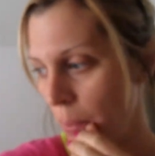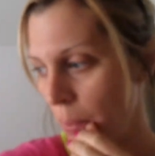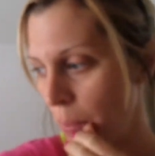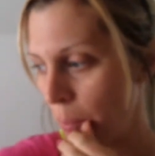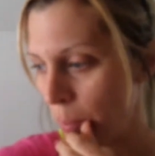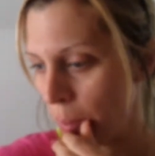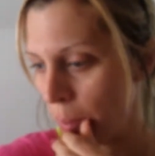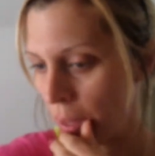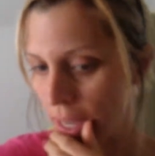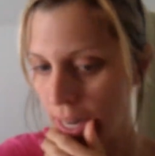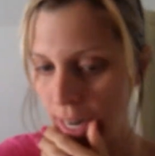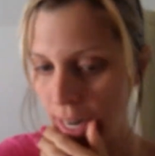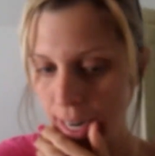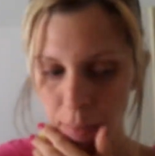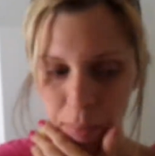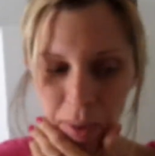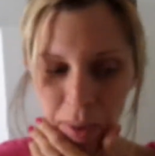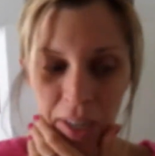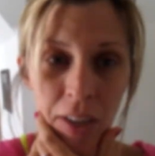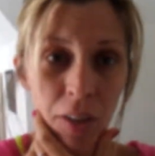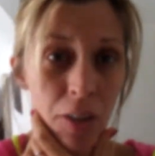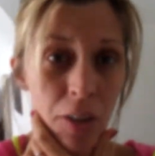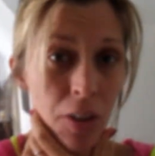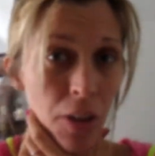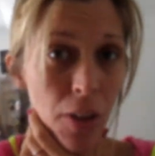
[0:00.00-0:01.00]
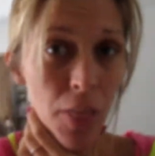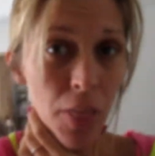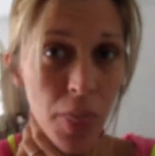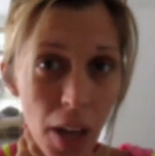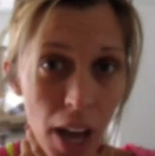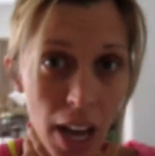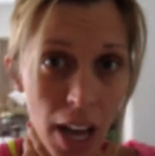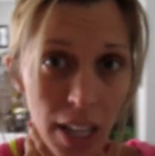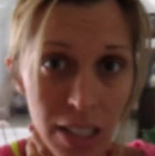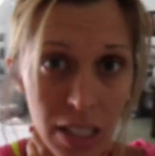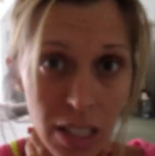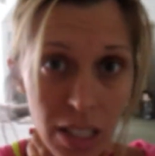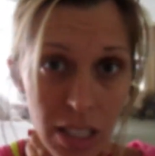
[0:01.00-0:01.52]
But let me know your
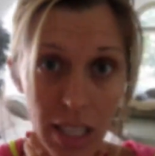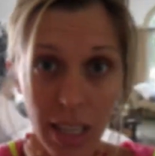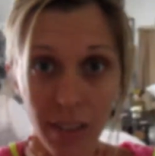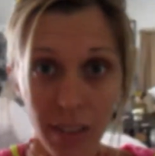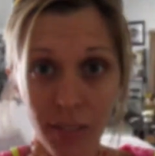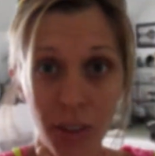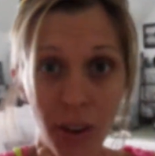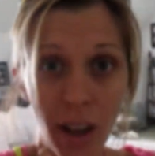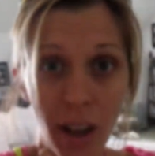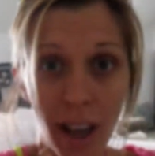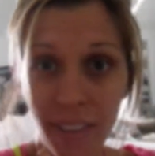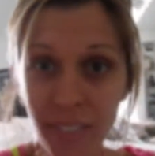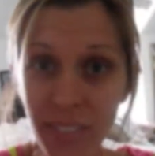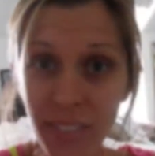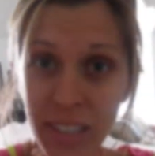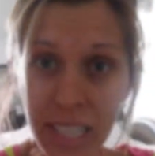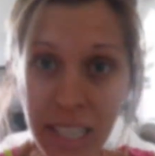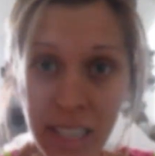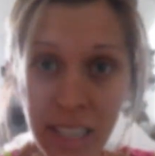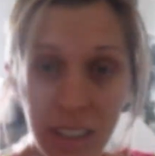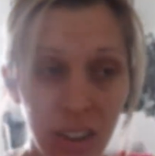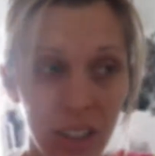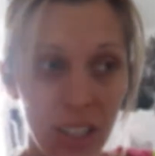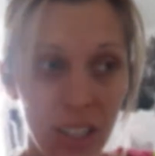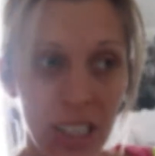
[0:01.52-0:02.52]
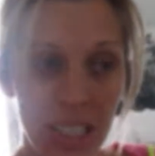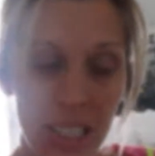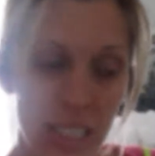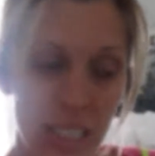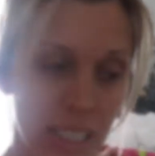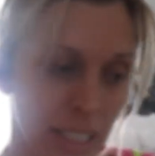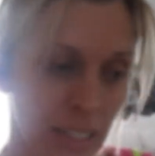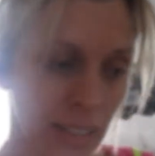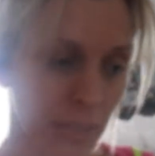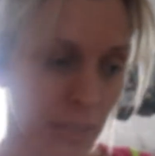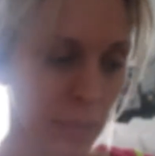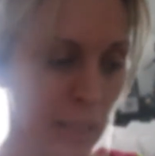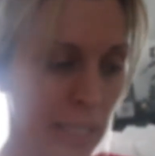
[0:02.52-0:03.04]
thoughts if you have any on it,
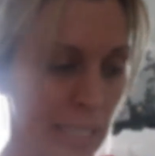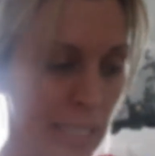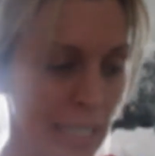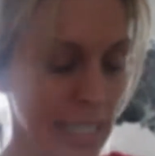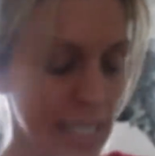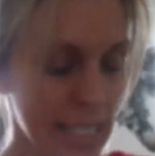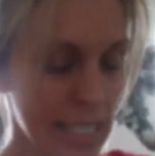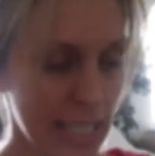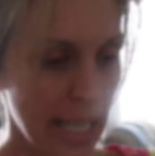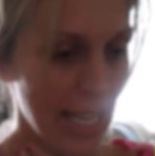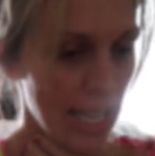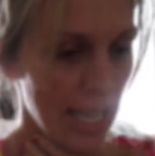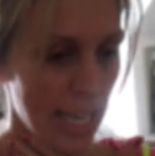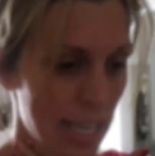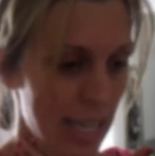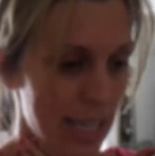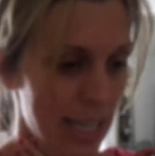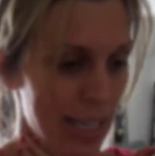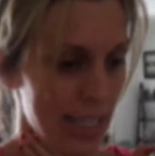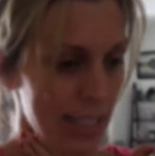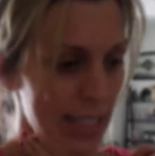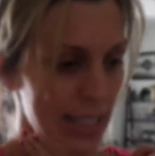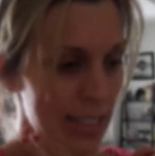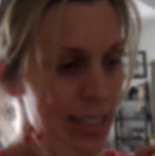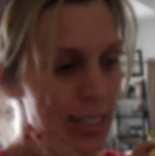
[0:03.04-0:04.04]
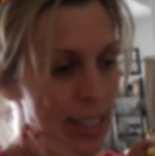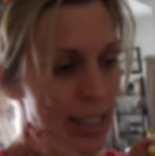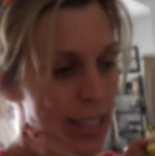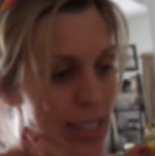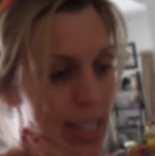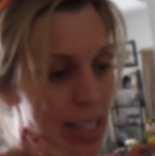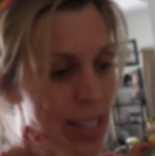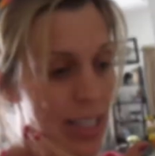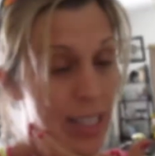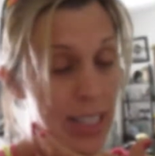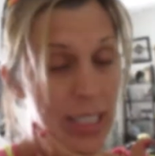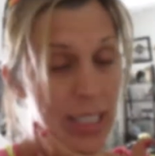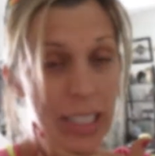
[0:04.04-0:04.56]
please. And
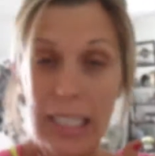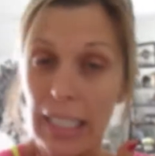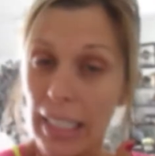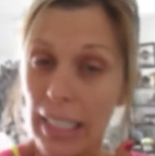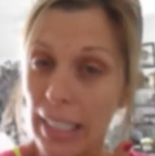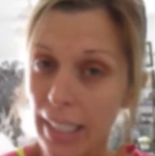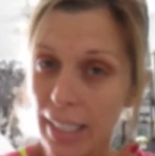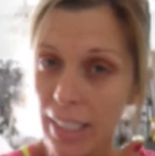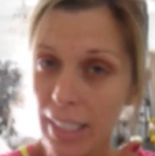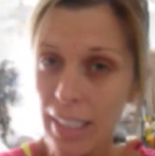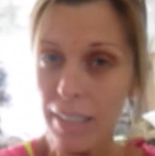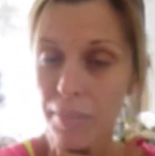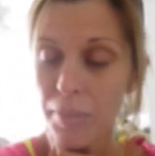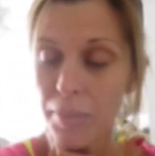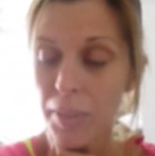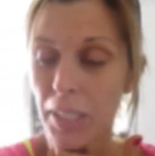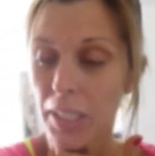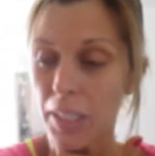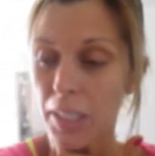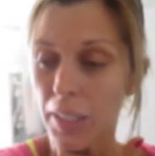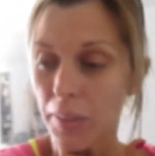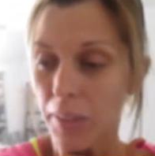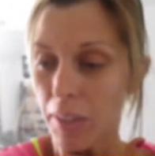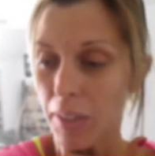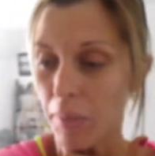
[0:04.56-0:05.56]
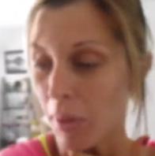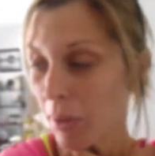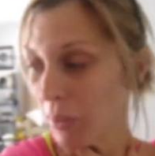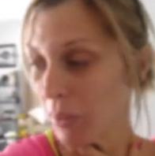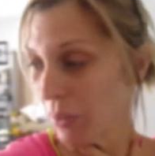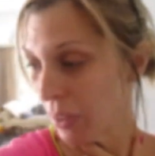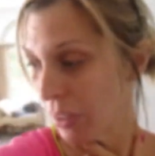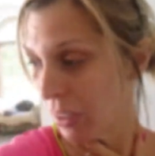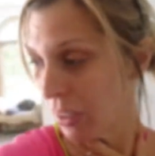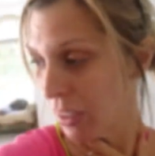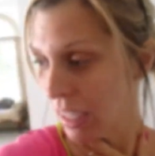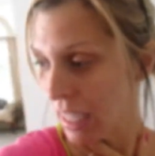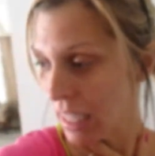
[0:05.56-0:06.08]
yeah, I'm going to go get my
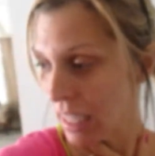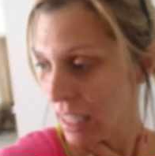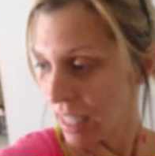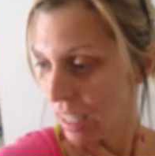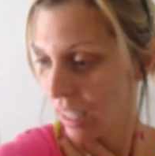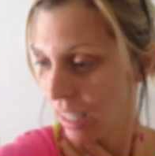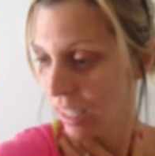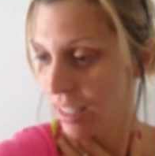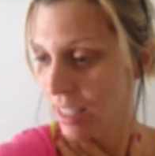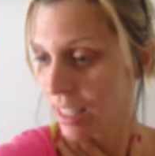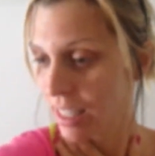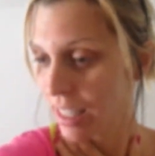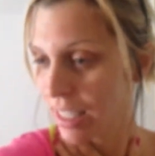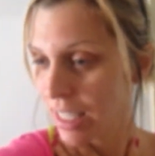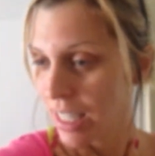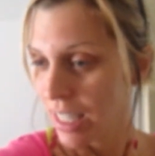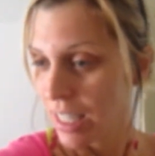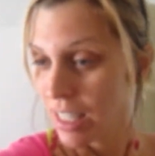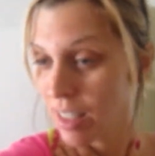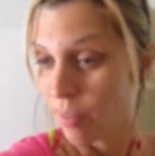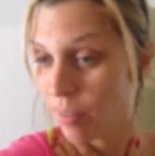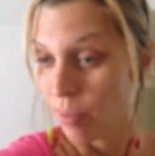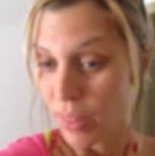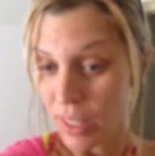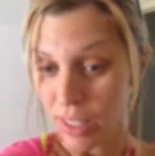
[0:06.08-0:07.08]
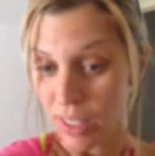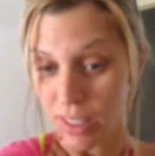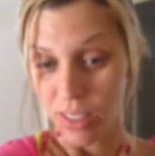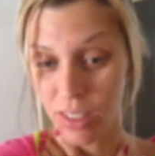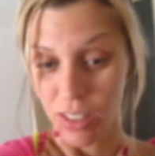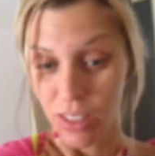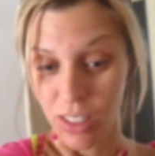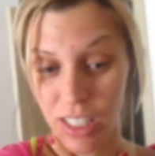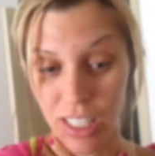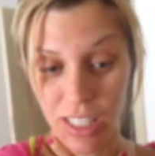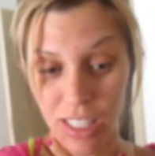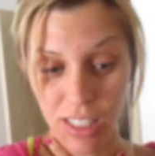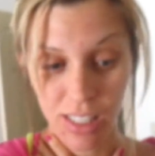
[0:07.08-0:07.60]
run on. It's like 60 something
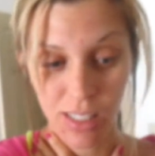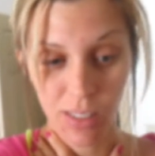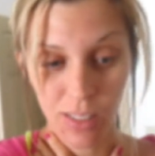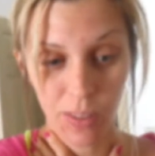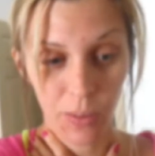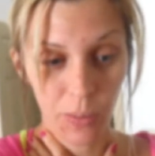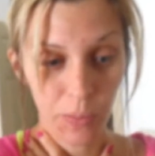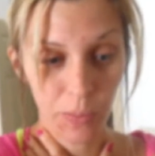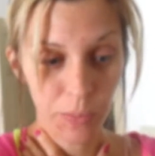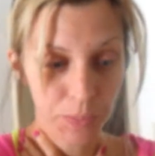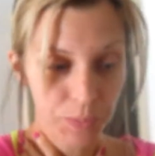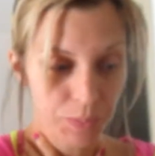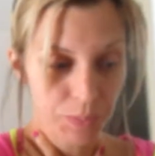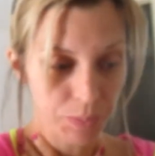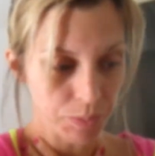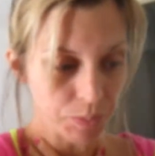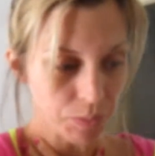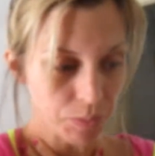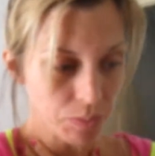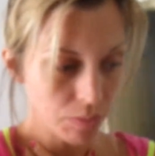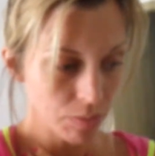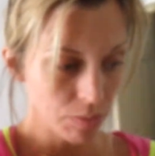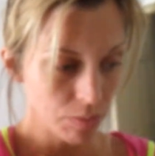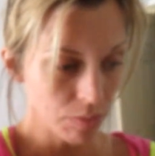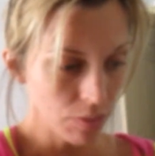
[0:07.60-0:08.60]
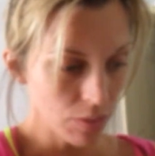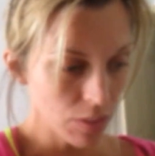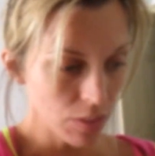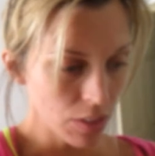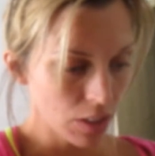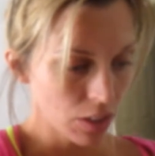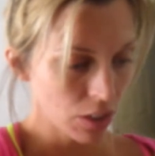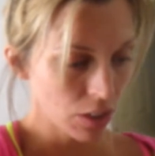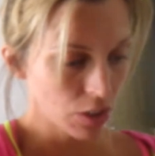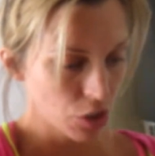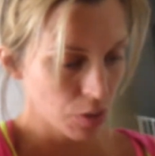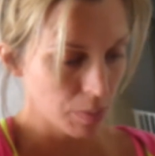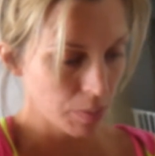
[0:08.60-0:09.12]
degrees, so...
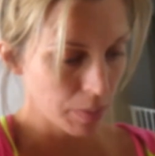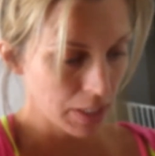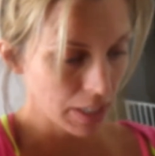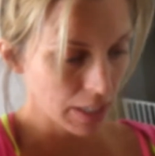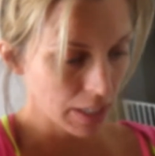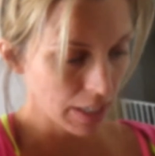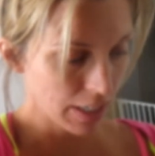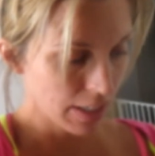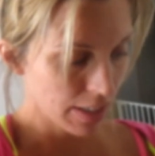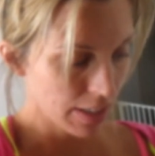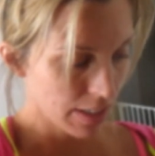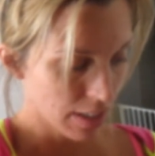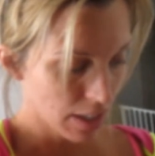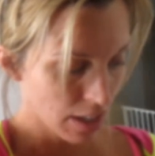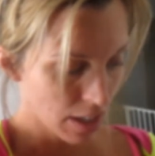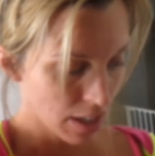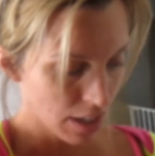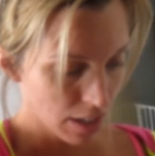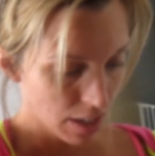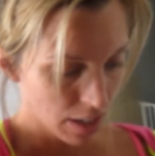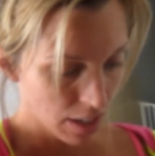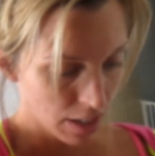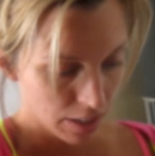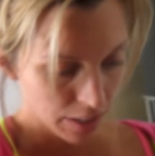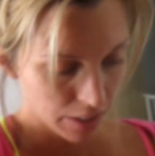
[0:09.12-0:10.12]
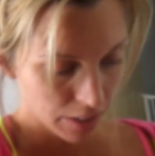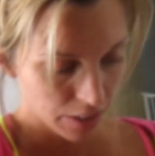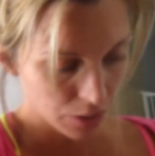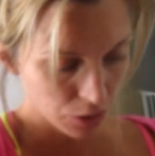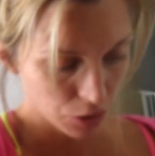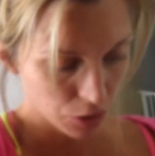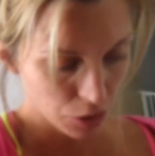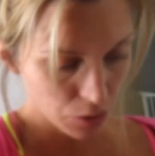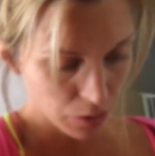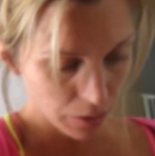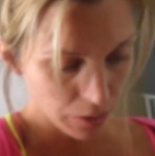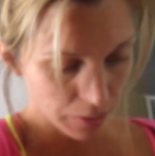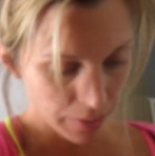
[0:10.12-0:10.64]
Should be nice. A little
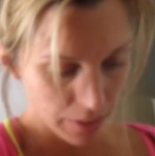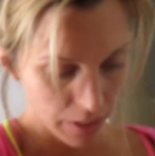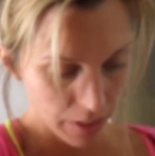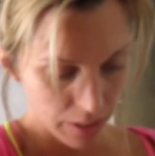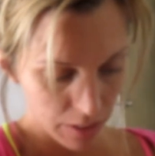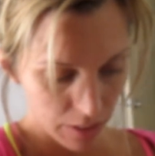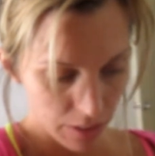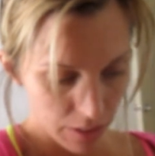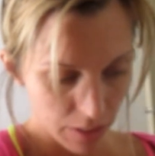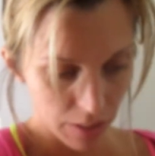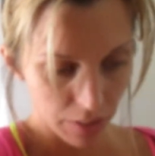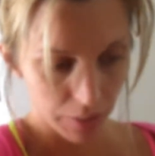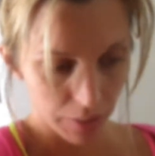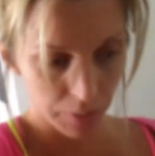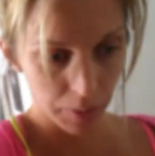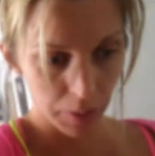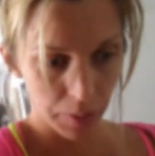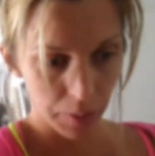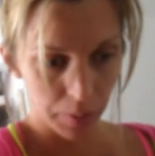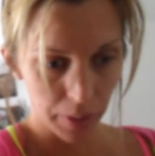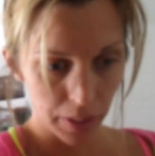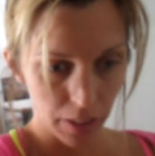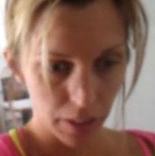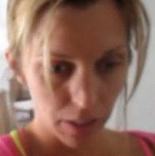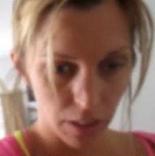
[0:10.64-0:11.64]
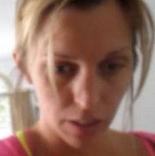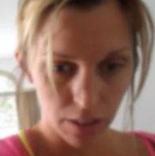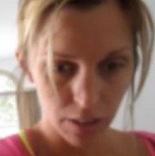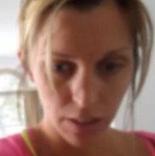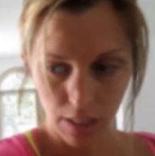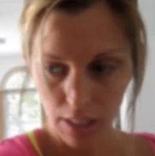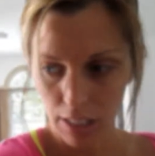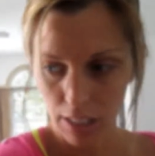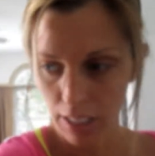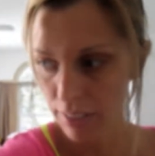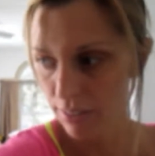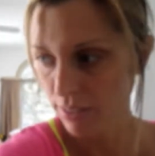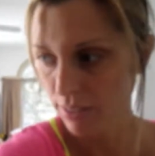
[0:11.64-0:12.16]
short run, so I'm going to wear long
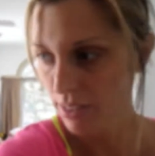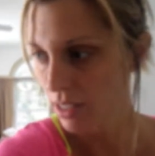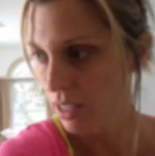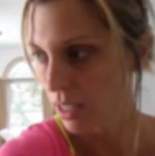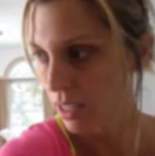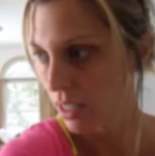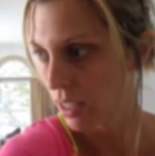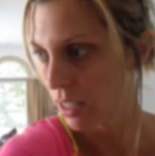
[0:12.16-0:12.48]
sleeves.